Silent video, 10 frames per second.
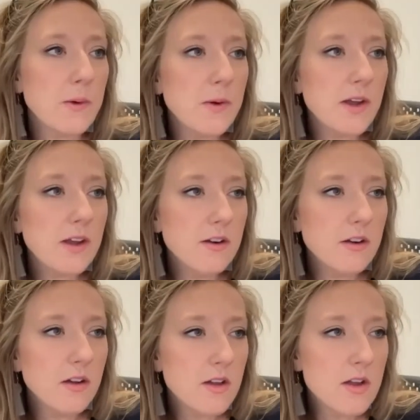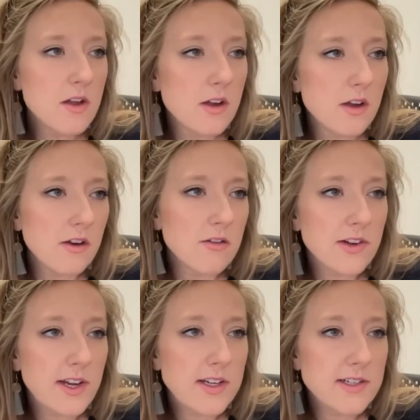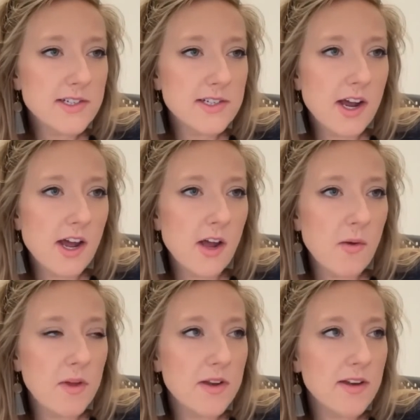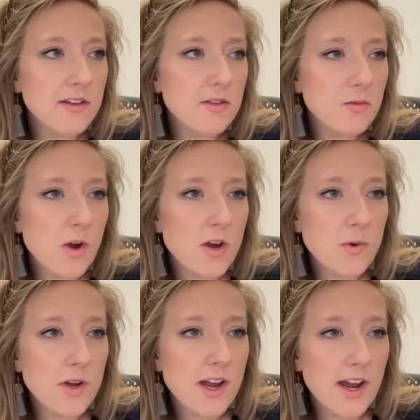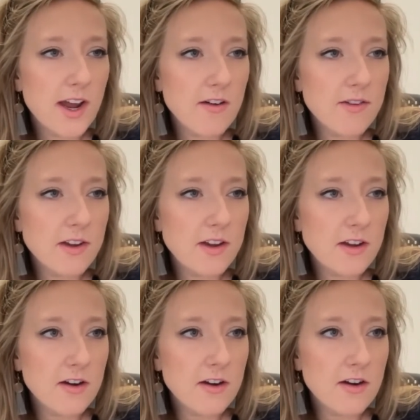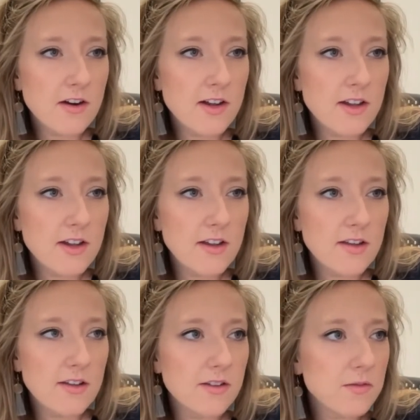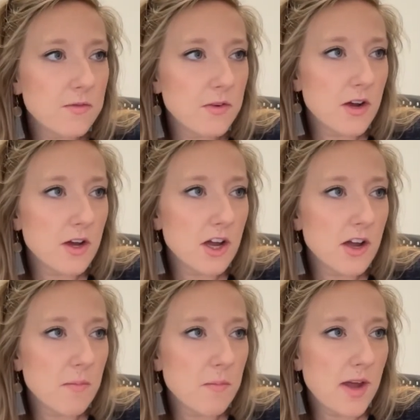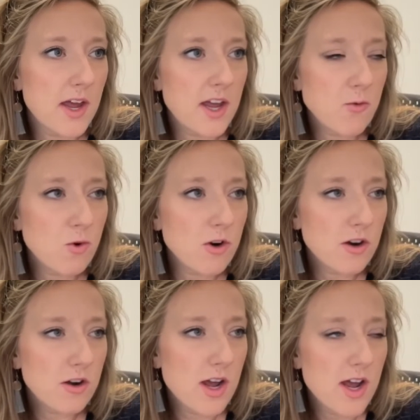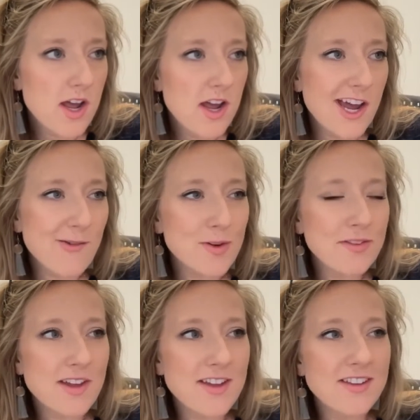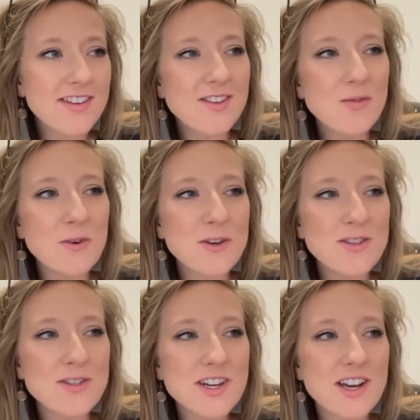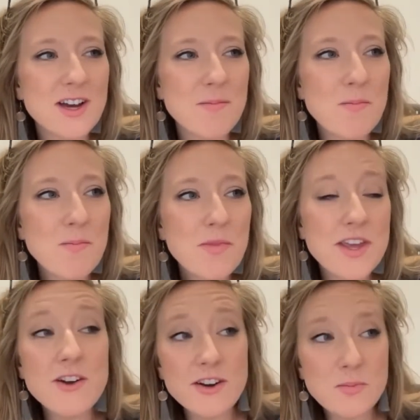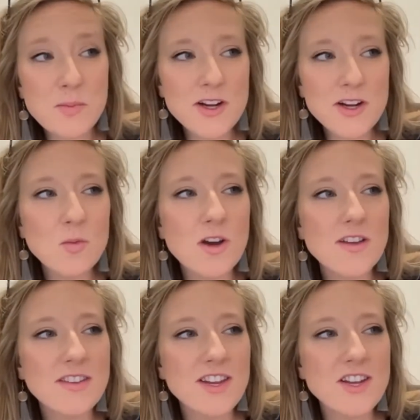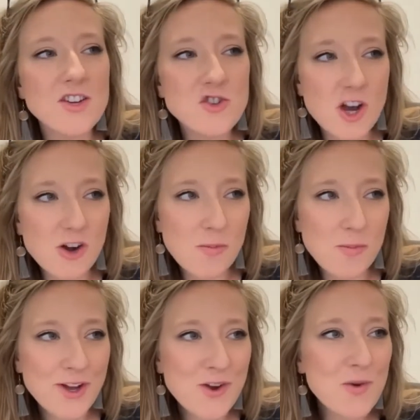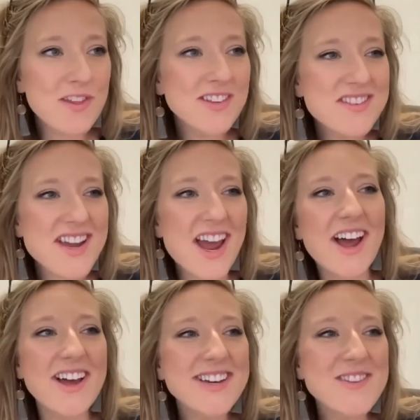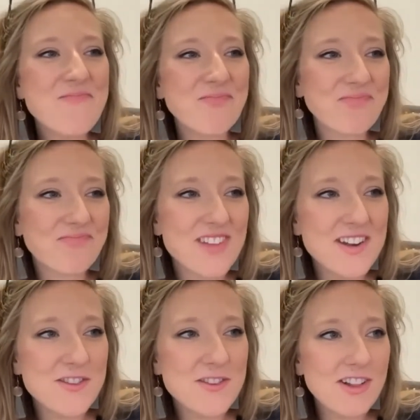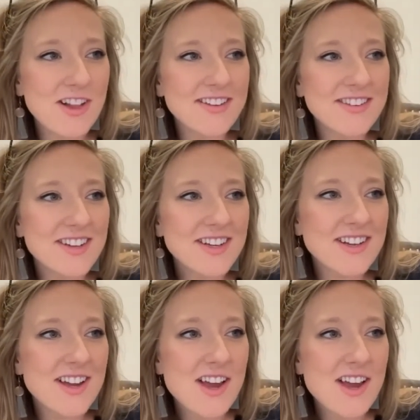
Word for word: Okay. Great. Um, next one we have here is from Edward. Edward says his first um, theater experience was The Jungle Book with his dad, another classic.